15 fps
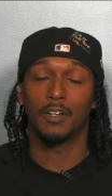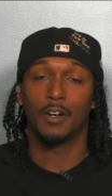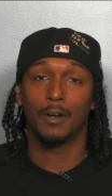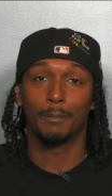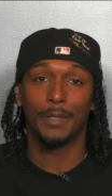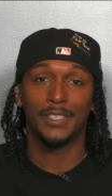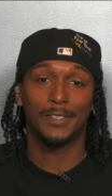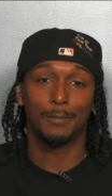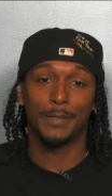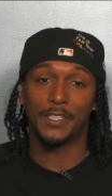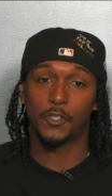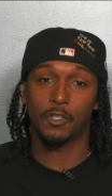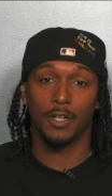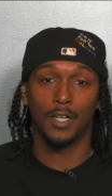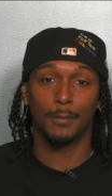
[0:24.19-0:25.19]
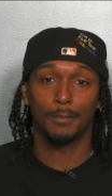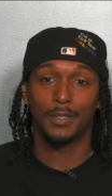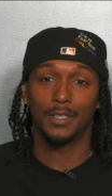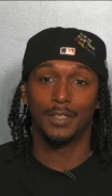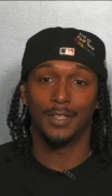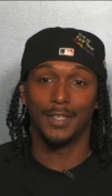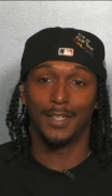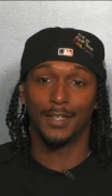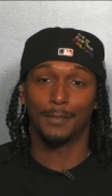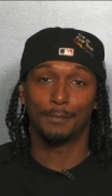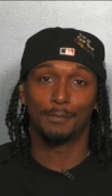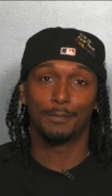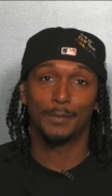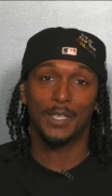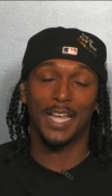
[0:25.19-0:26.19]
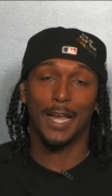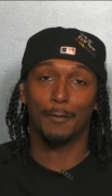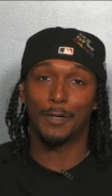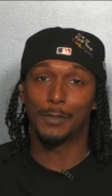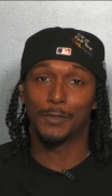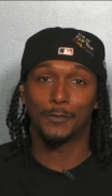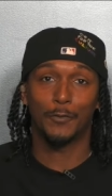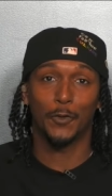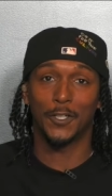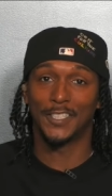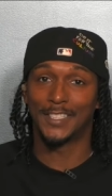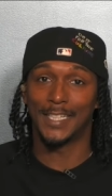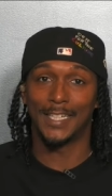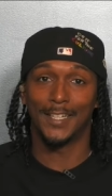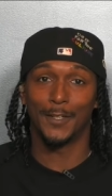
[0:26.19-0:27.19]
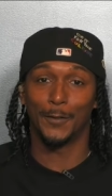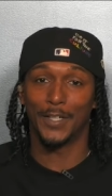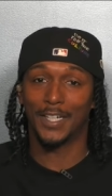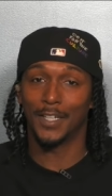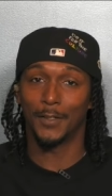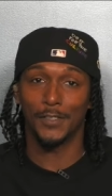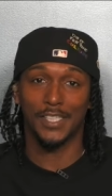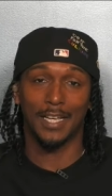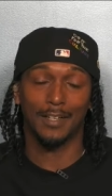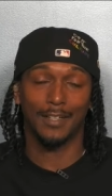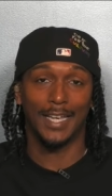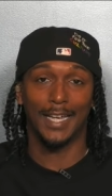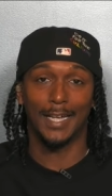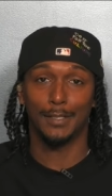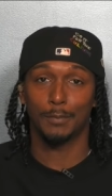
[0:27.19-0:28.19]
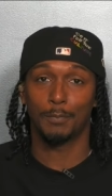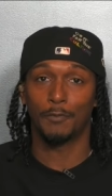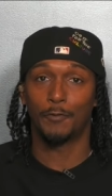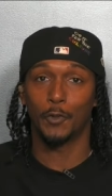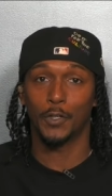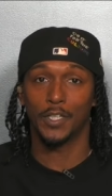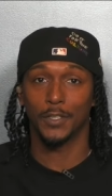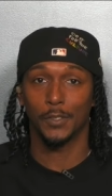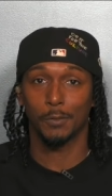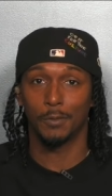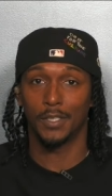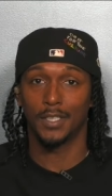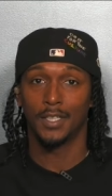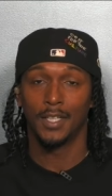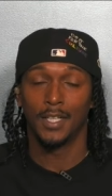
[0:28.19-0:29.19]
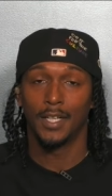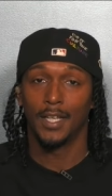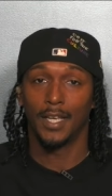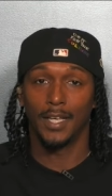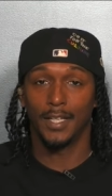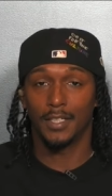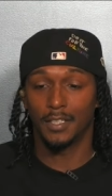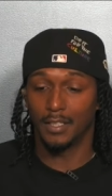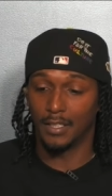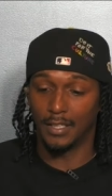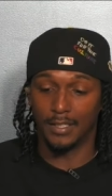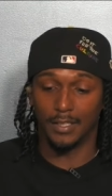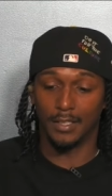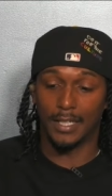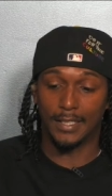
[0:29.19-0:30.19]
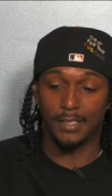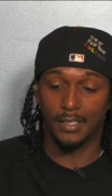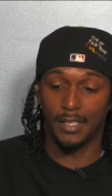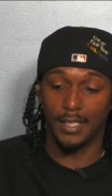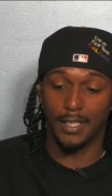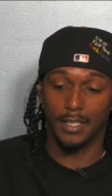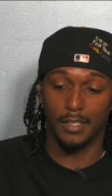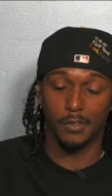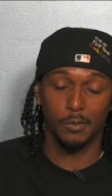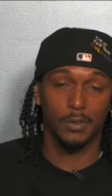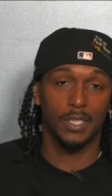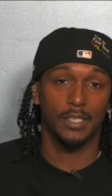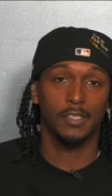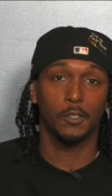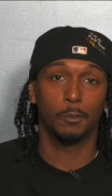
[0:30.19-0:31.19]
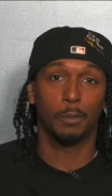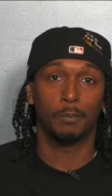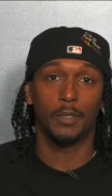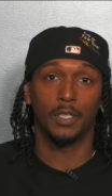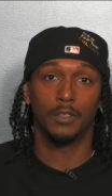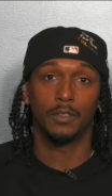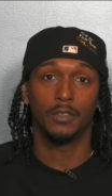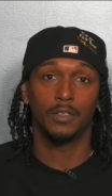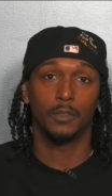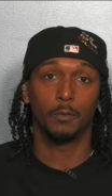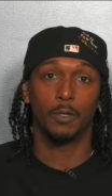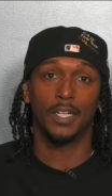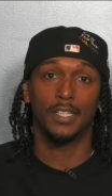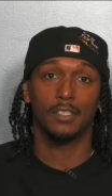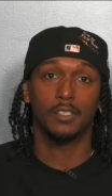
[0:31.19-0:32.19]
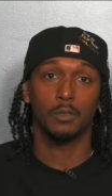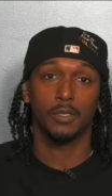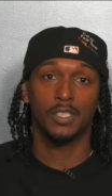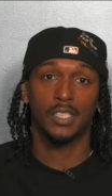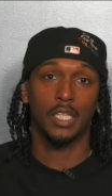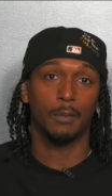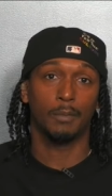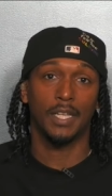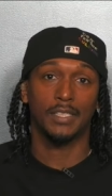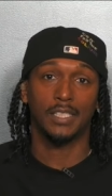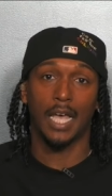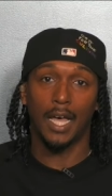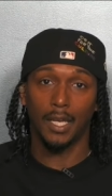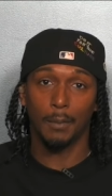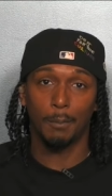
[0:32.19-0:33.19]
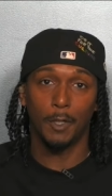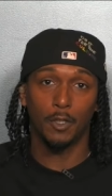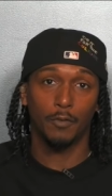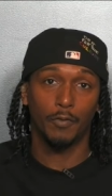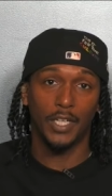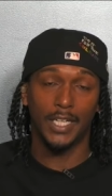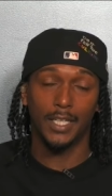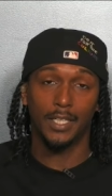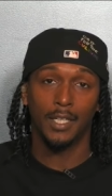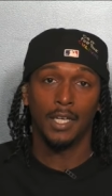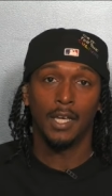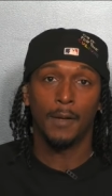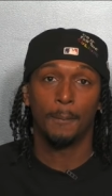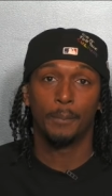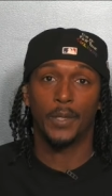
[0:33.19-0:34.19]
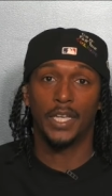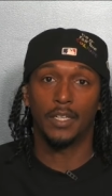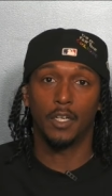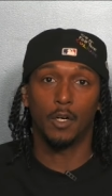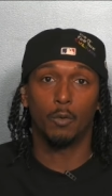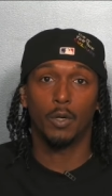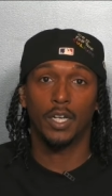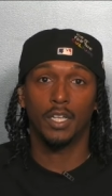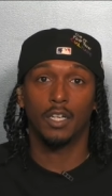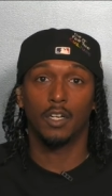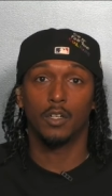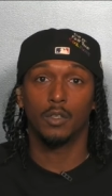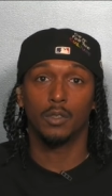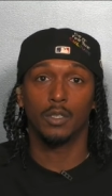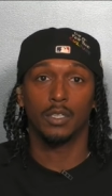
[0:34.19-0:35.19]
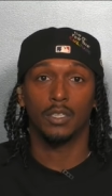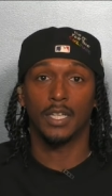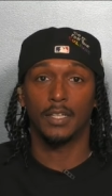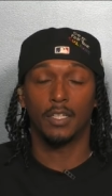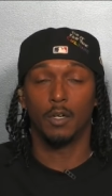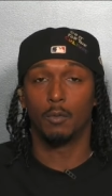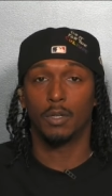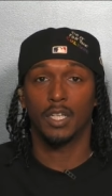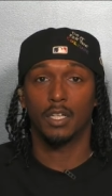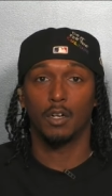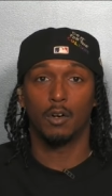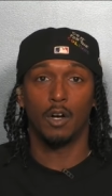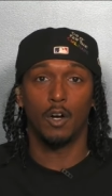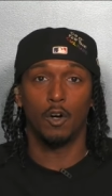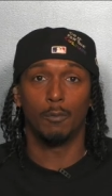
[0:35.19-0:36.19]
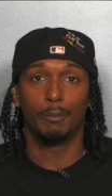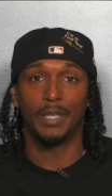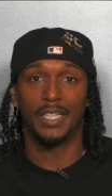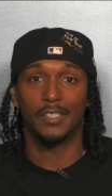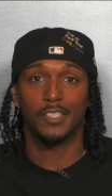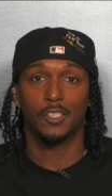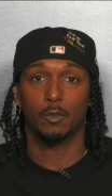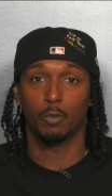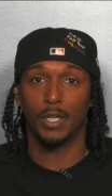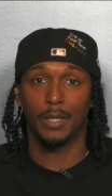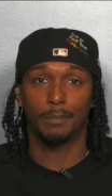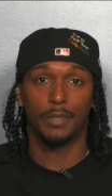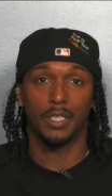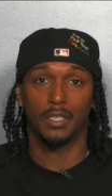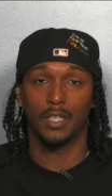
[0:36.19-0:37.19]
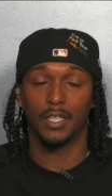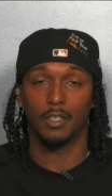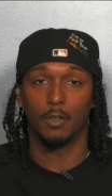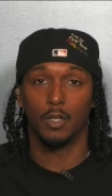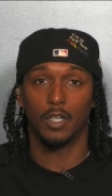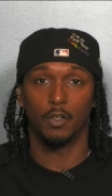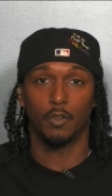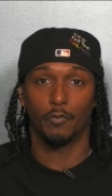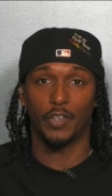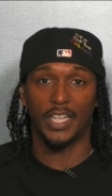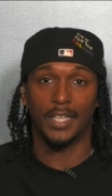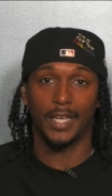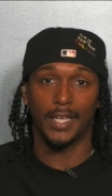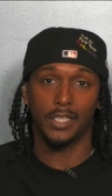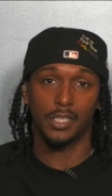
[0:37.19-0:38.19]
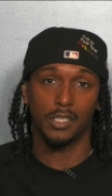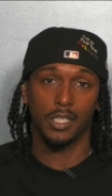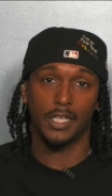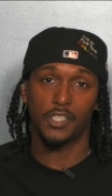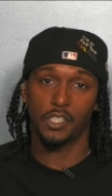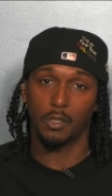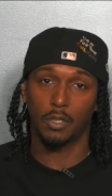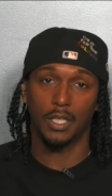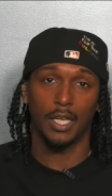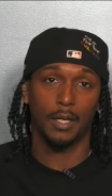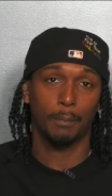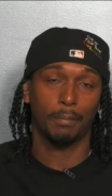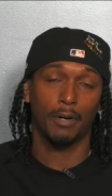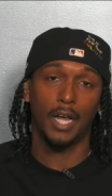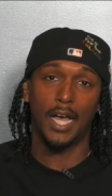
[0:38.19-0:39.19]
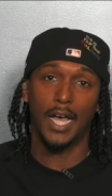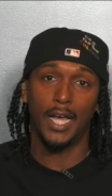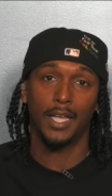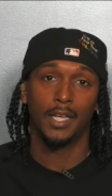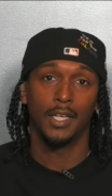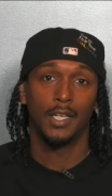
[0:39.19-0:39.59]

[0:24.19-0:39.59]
or are meant to be trumped. Kyrie was 14-0 in closeout games before this one. And like you said, this was their Super Bowl. You run into a team that's highly motivated, that don't want to go home being swept and going on vacation. They showed a lot of pride.